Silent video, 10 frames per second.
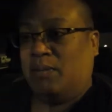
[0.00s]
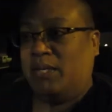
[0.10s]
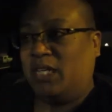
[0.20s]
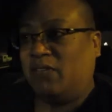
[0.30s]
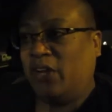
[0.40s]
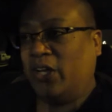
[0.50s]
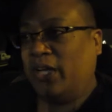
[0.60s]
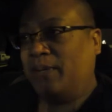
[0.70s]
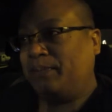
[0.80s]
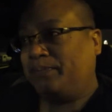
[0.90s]
but it just felt
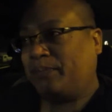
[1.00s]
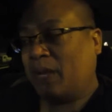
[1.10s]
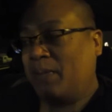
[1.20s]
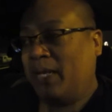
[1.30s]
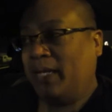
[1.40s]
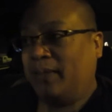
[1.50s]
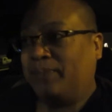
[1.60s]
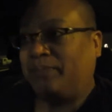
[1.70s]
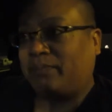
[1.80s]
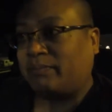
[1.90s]
good. I mean,
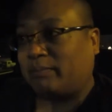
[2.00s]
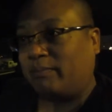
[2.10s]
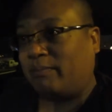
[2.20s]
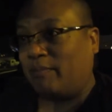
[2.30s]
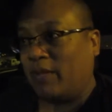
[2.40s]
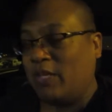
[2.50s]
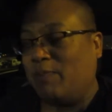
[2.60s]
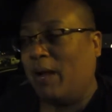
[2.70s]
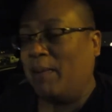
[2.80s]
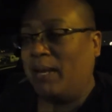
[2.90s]
it was
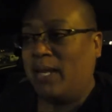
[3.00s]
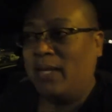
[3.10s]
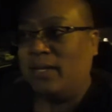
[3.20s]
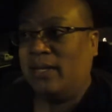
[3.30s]
probably,